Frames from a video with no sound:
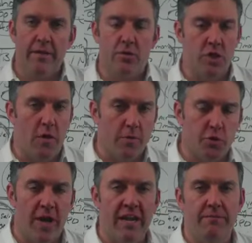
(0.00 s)
There's another
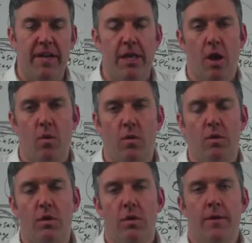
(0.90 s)
training video
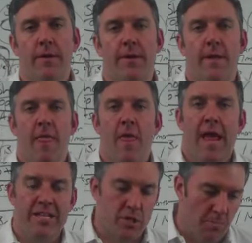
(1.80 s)

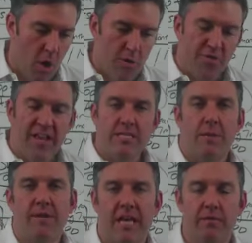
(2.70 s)
and some other things
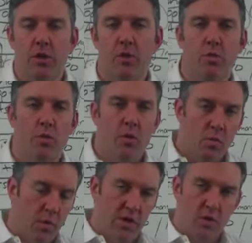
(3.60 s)
I'm giving you when